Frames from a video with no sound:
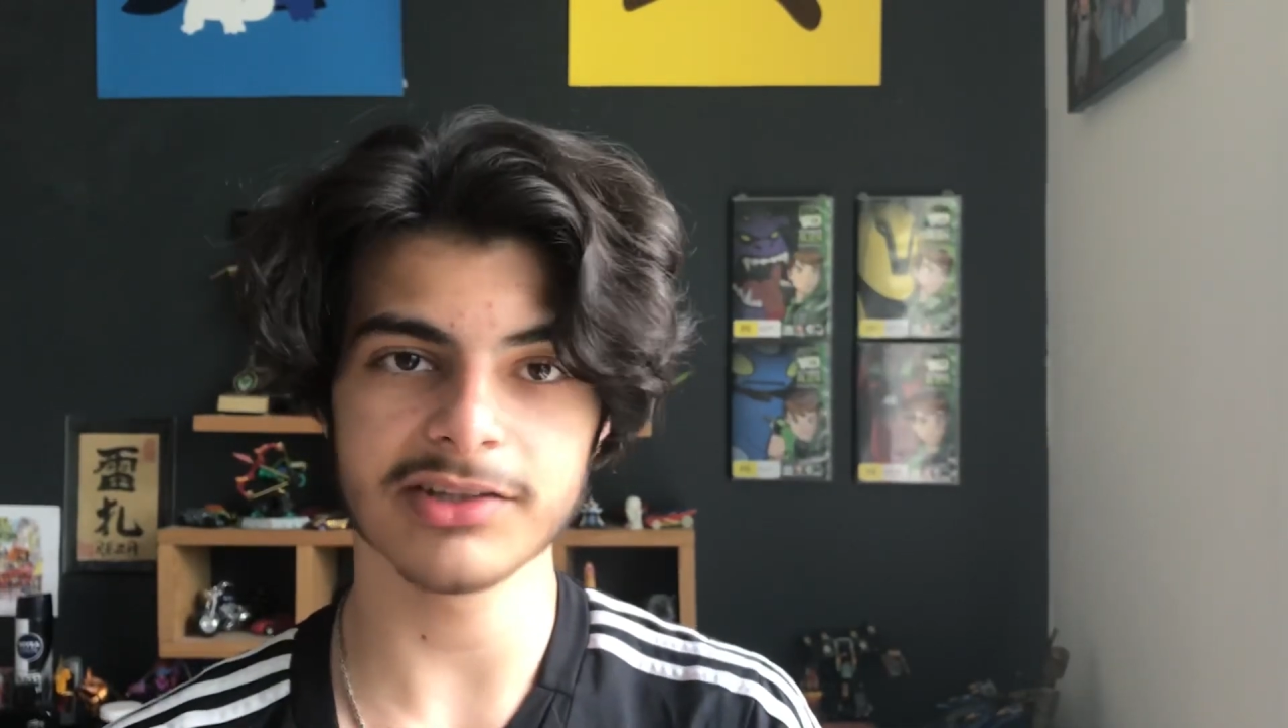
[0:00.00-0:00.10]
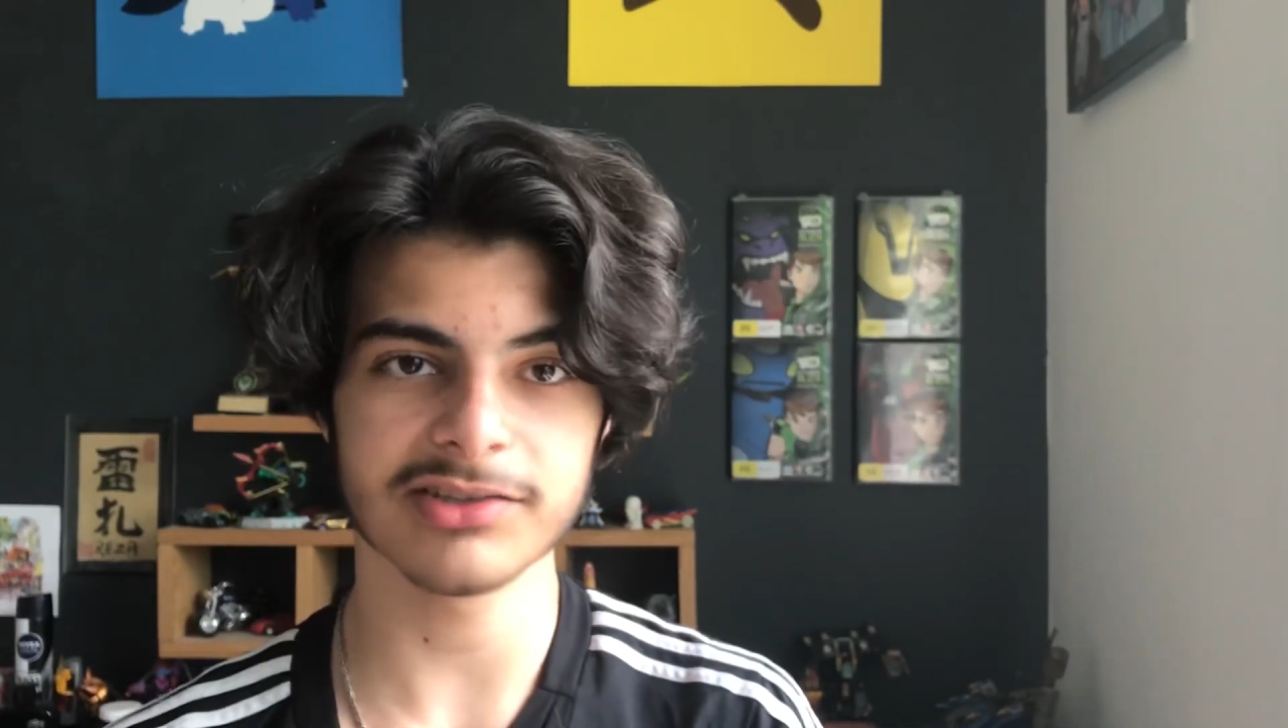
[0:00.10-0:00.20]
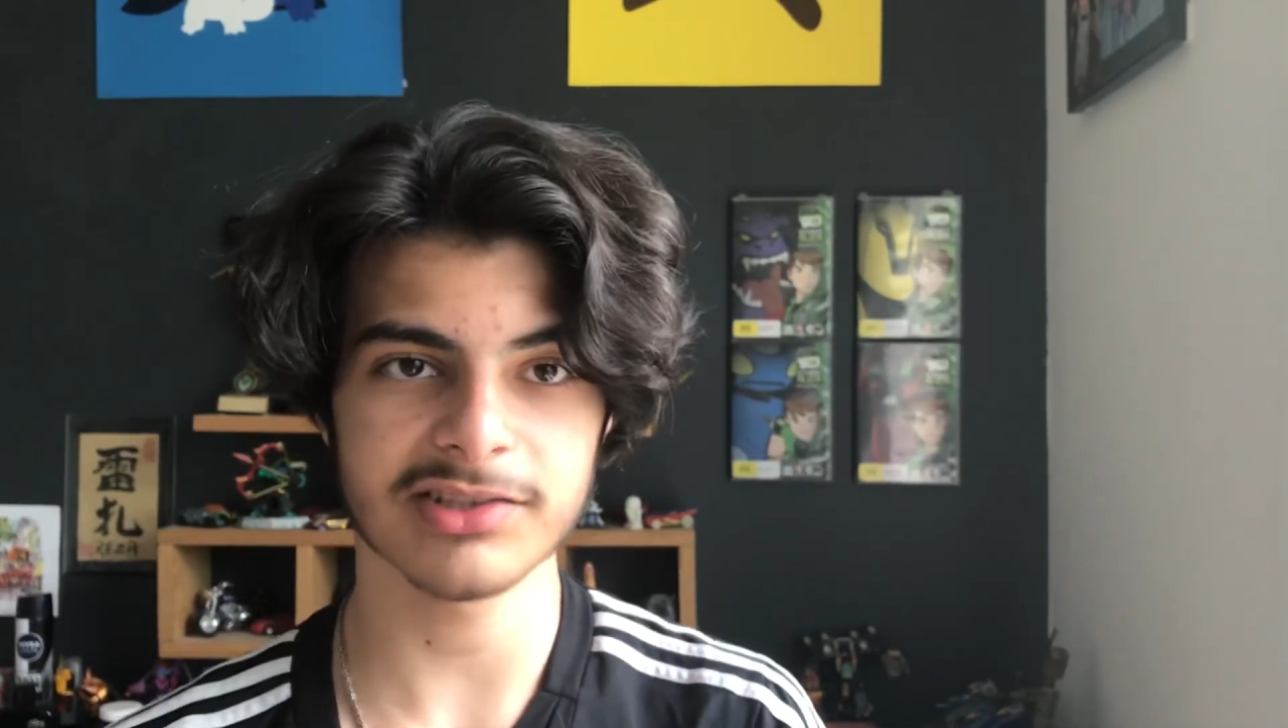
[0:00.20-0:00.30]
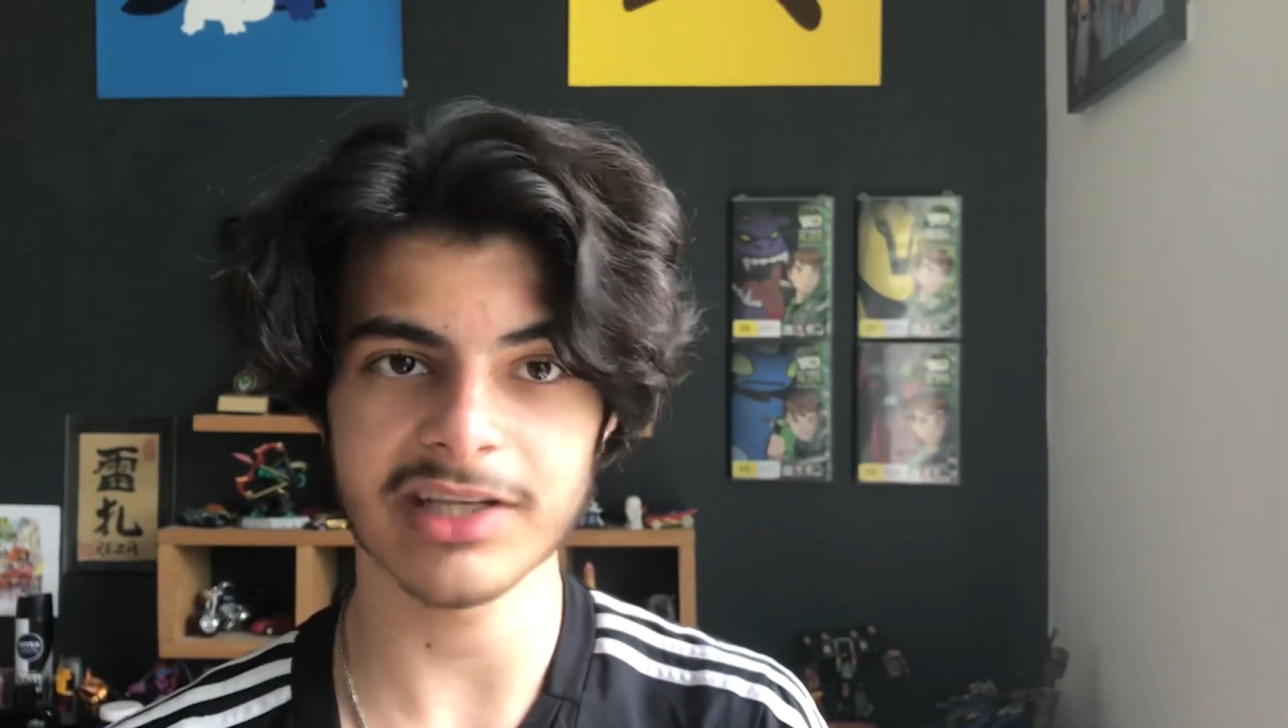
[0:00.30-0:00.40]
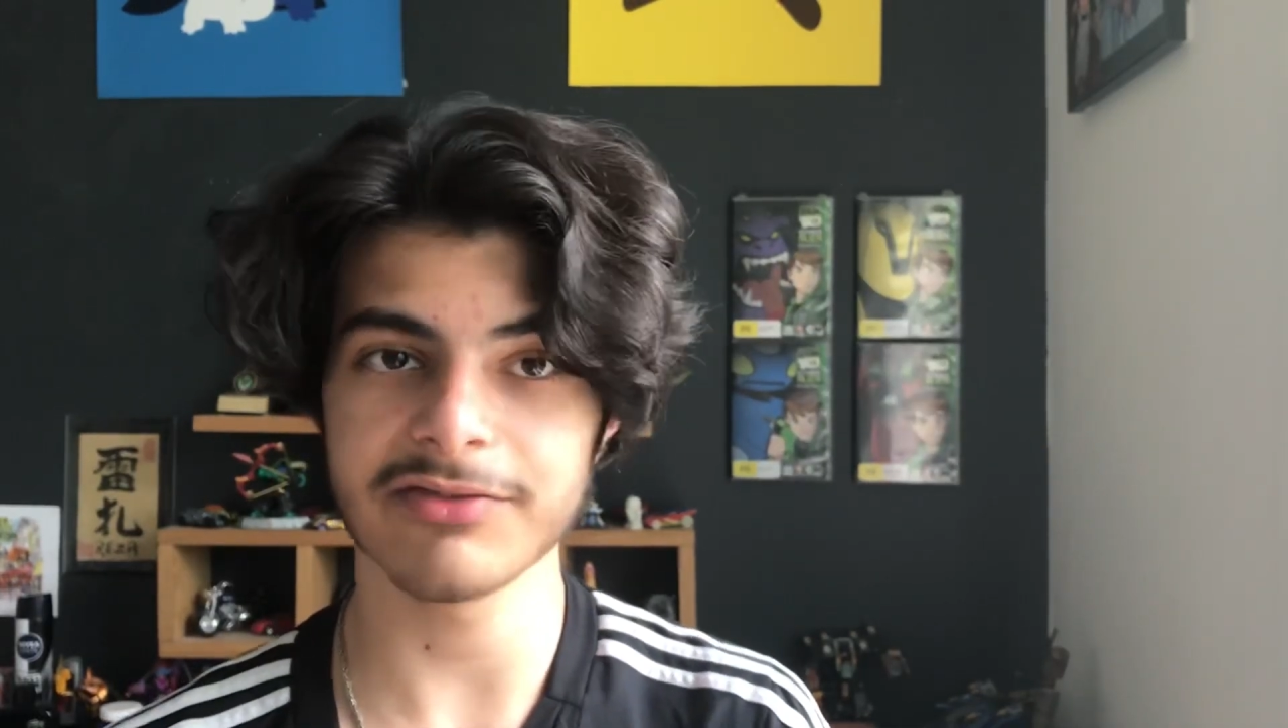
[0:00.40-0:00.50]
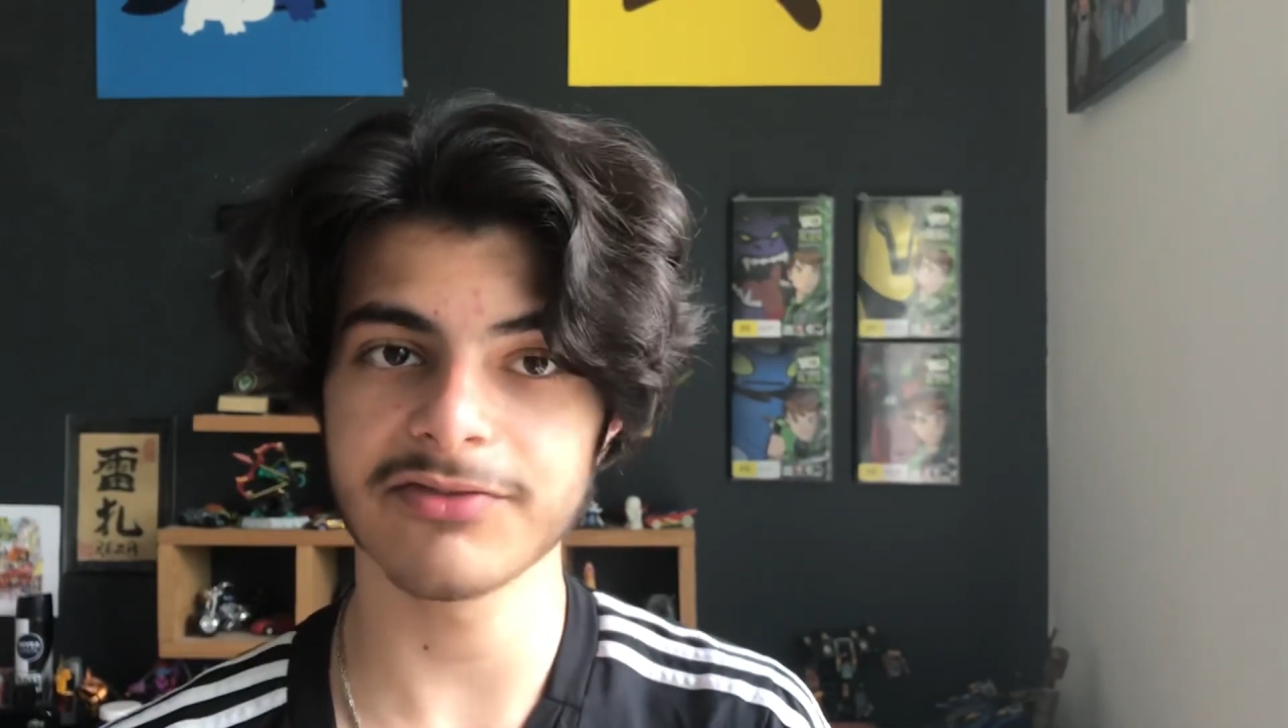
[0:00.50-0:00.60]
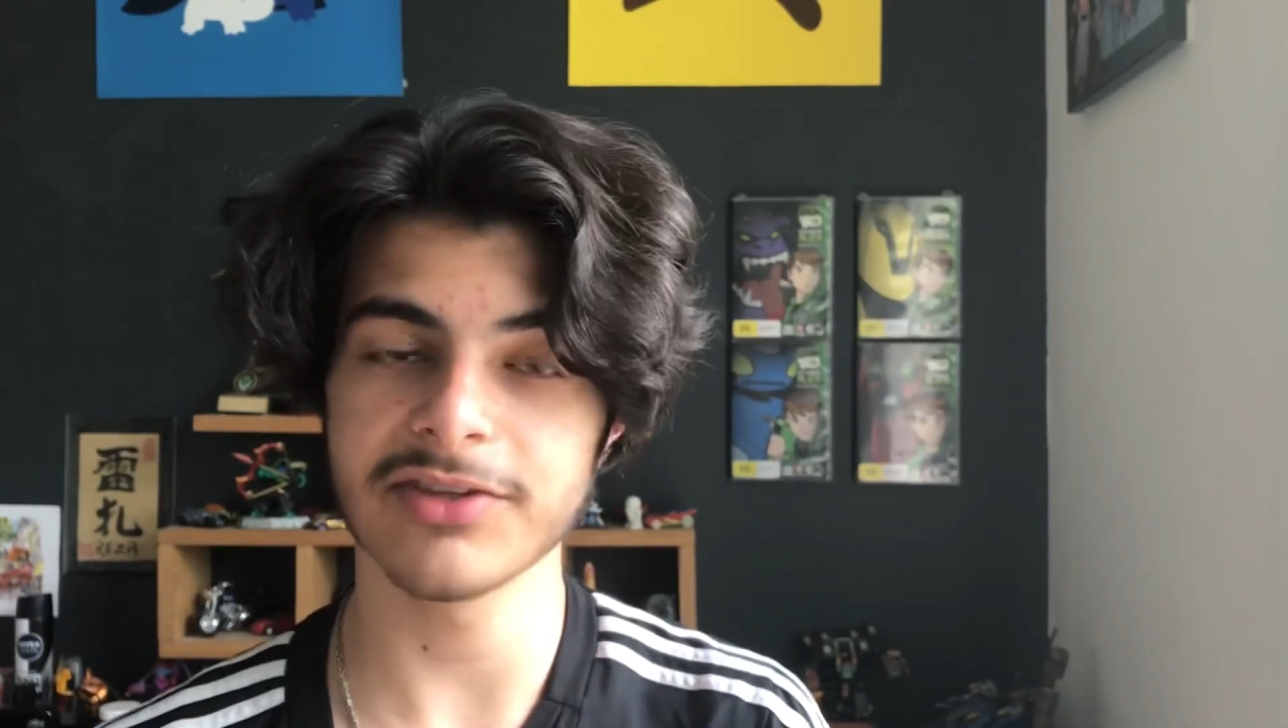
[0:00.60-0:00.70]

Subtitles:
if